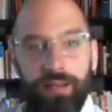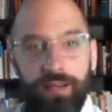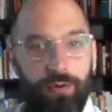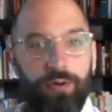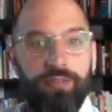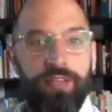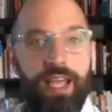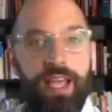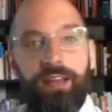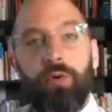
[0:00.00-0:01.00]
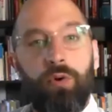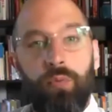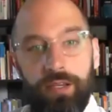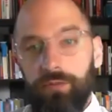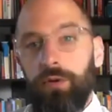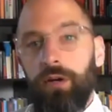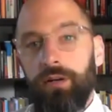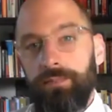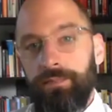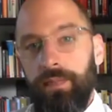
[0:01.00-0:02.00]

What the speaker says: in order to handle more wastewater.